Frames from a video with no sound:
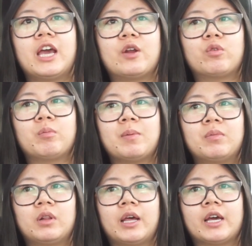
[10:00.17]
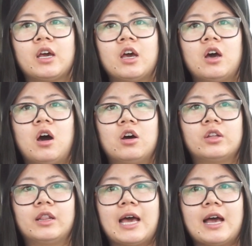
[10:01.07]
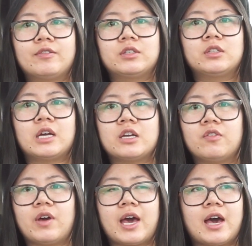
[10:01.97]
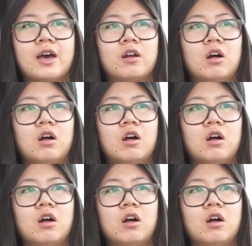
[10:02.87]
and remember like all the laughs that you've had,